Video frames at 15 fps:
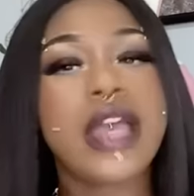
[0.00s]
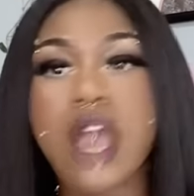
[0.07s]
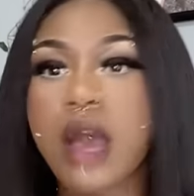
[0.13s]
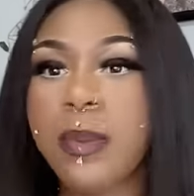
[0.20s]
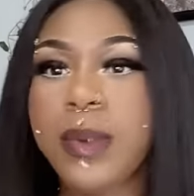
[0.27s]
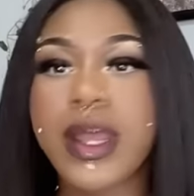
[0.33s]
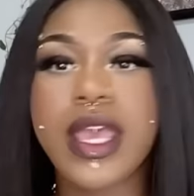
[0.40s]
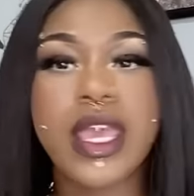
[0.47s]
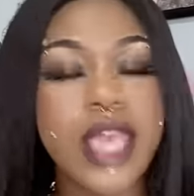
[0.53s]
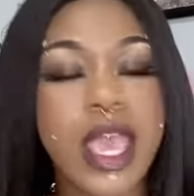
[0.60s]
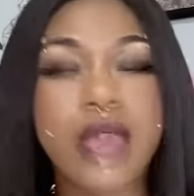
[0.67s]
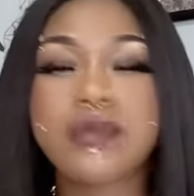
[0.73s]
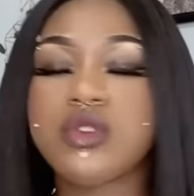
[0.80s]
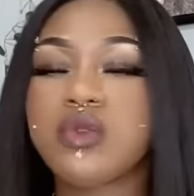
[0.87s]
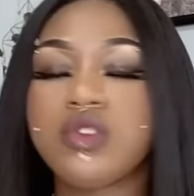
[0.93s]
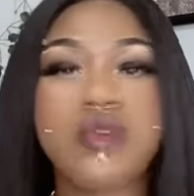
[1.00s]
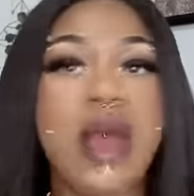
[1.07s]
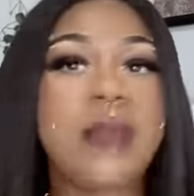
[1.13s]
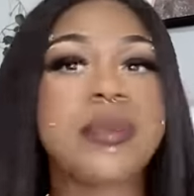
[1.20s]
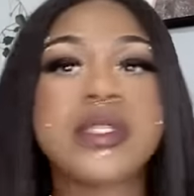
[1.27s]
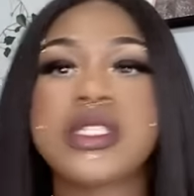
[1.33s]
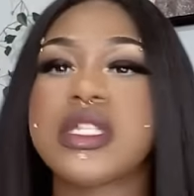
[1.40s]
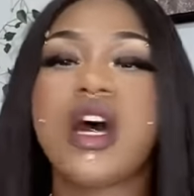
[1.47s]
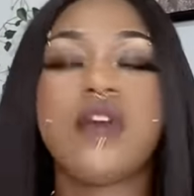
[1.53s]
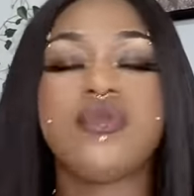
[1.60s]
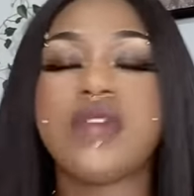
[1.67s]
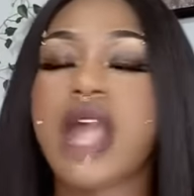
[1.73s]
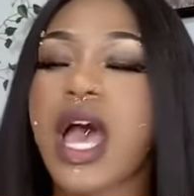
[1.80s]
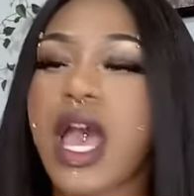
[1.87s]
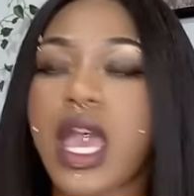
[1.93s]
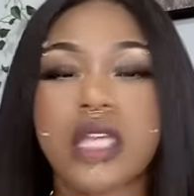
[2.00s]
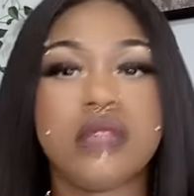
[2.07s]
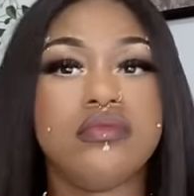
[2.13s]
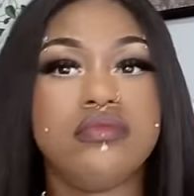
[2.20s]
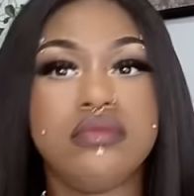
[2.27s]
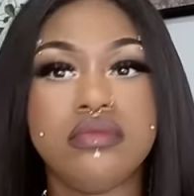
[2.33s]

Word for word: y'all playing games with dropping stuff like,